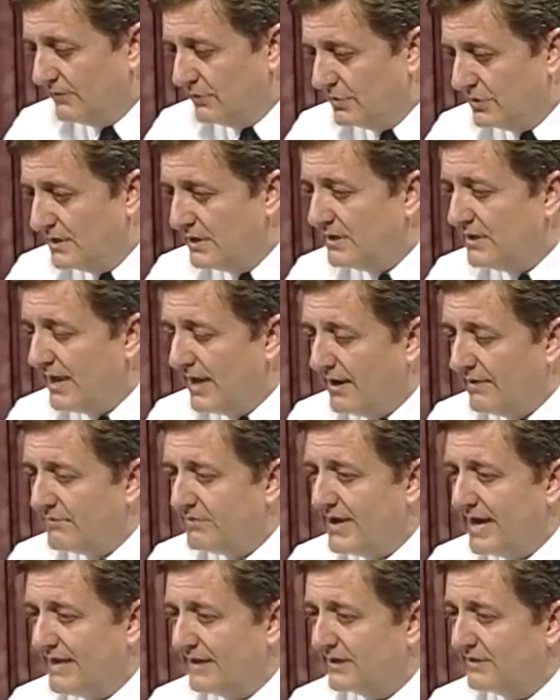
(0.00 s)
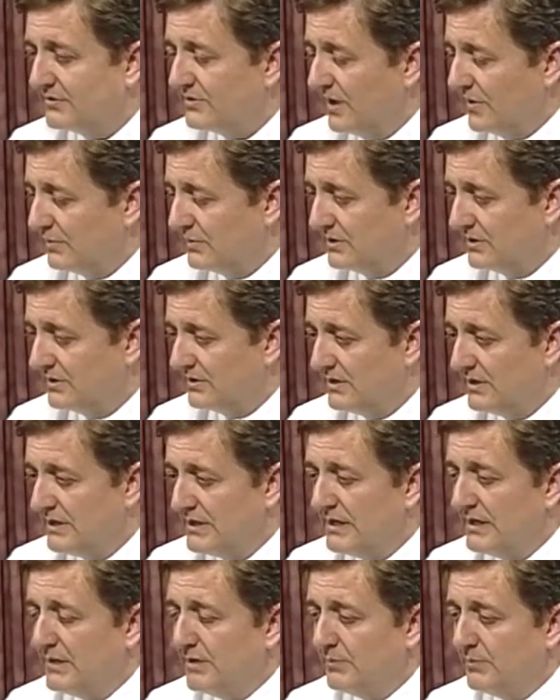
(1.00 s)
you didn't have that exception,
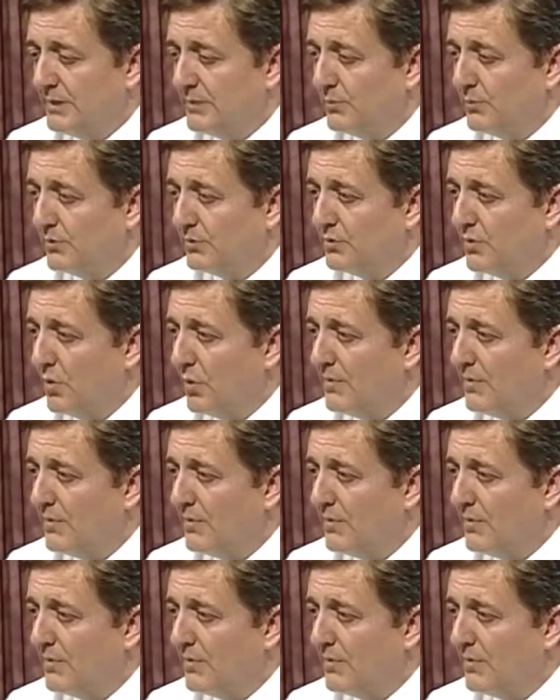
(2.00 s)
people would go